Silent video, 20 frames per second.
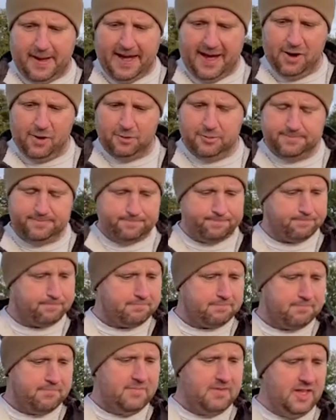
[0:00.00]
out,
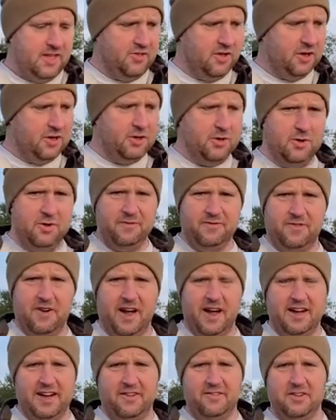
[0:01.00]
they're doing
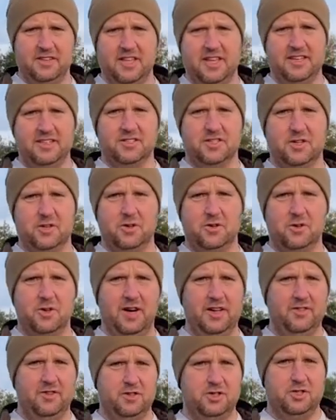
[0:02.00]
fine, everything's going
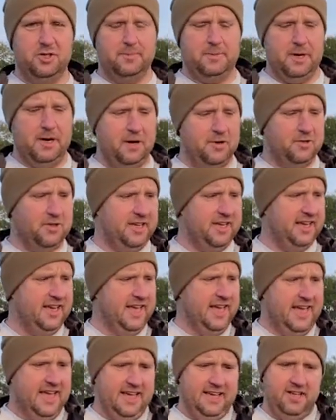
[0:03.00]
great, they're super healthy.
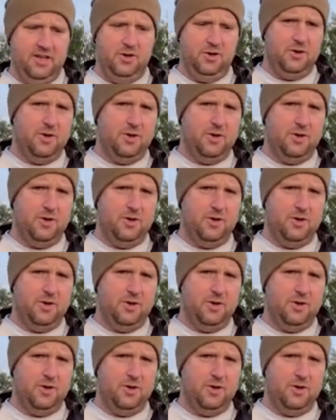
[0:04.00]
You